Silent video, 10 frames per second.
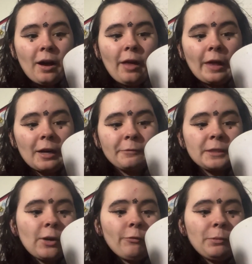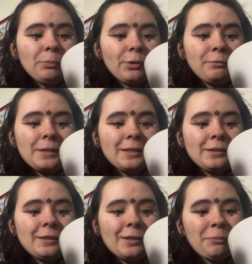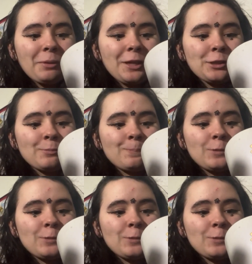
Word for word: a lot of self-improvement stuff because